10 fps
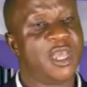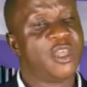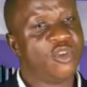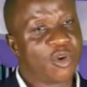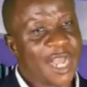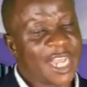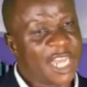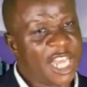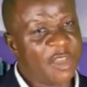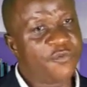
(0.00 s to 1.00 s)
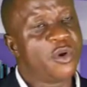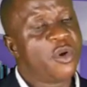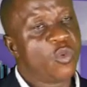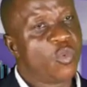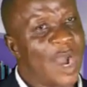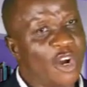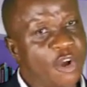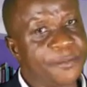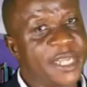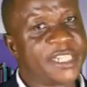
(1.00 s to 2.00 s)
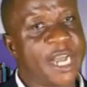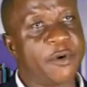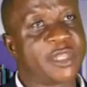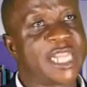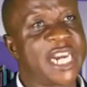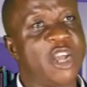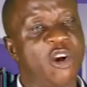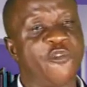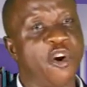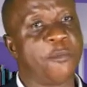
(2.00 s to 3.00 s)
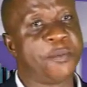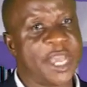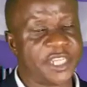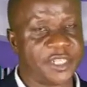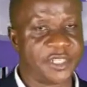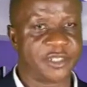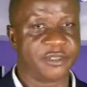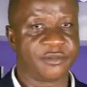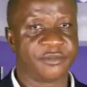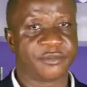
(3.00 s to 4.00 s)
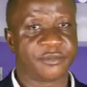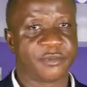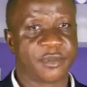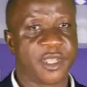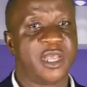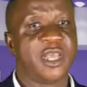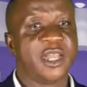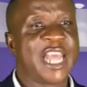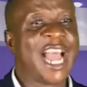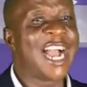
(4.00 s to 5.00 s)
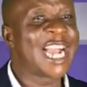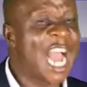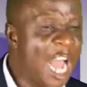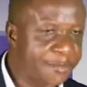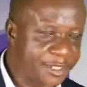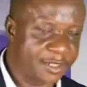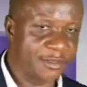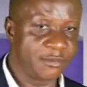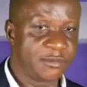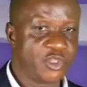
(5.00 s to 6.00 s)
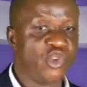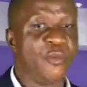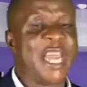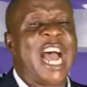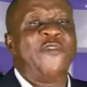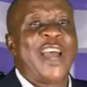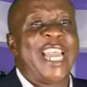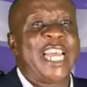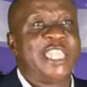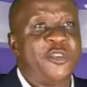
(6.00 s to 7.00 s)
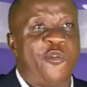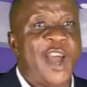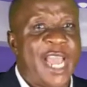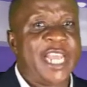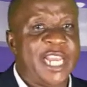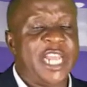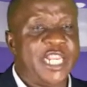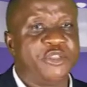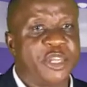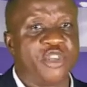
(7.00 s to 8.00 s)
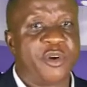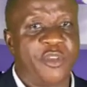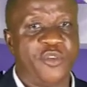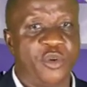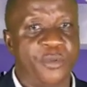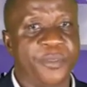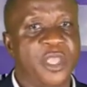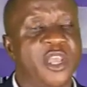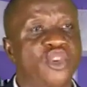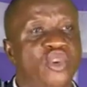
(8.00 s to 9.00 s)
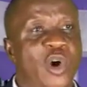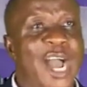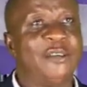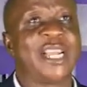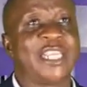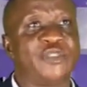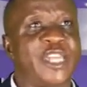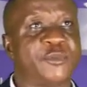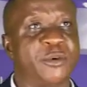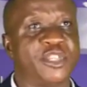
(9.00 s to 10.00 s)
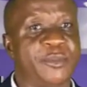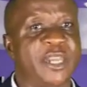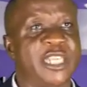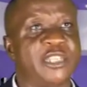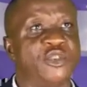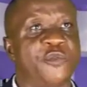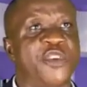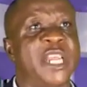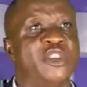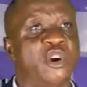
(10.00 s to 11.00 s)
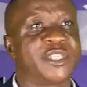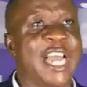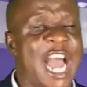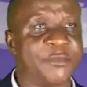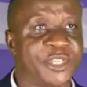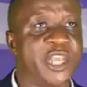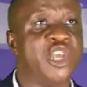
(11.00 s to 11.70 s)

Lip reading: You can give one objective about 3 or 4 pages. There are gaps you may have identified in the literature review. You have that responsibility to fill in those gaps.